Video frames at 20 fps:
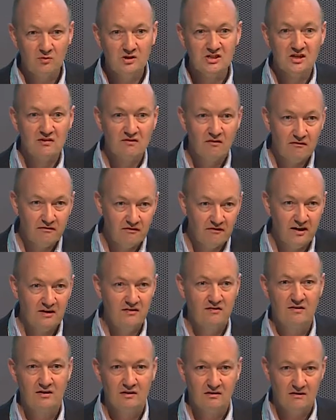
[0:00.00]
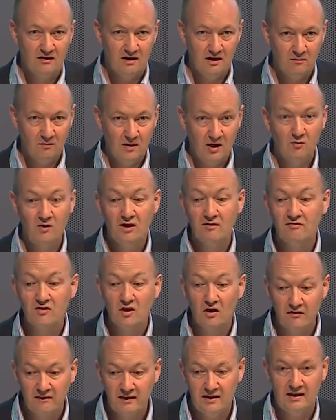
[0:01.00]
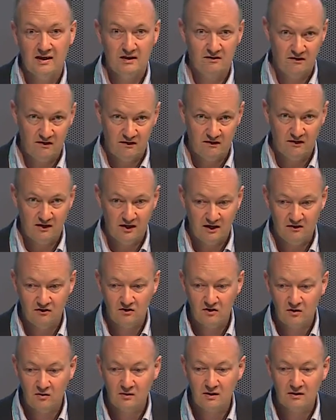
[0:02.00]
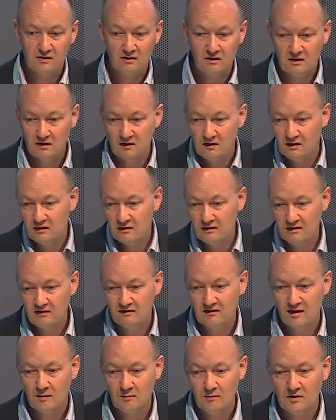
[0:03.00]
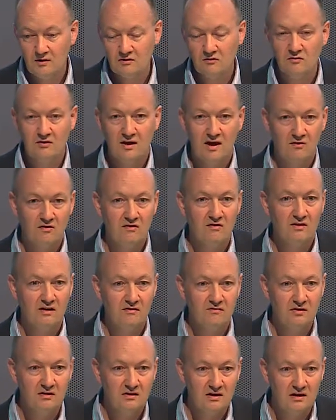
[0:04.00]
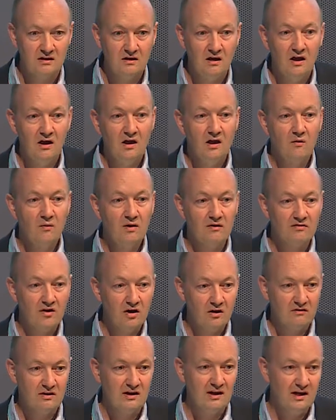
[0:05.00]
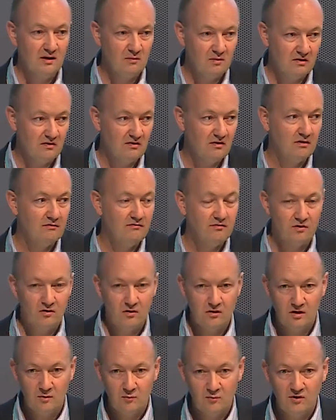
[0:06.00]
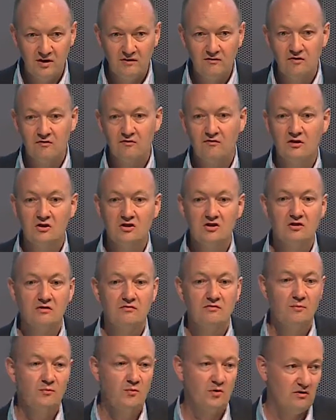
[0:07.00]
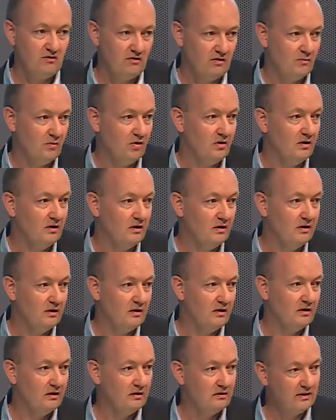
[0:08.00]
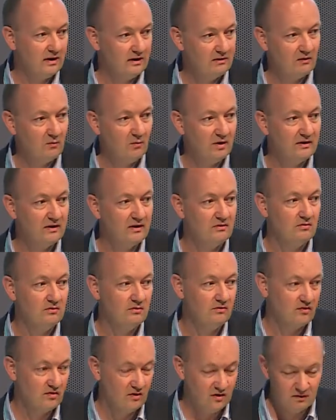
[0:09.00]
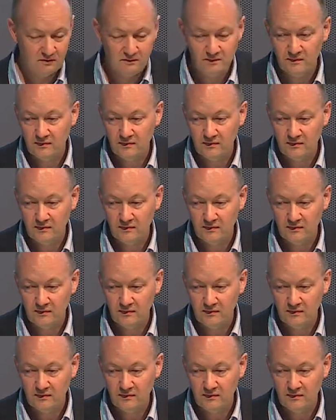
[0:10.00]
which is fixed in time. And we have done that exercise. So in December 2017, we have got clearance for a previous version of the prostate model than the one that you saw,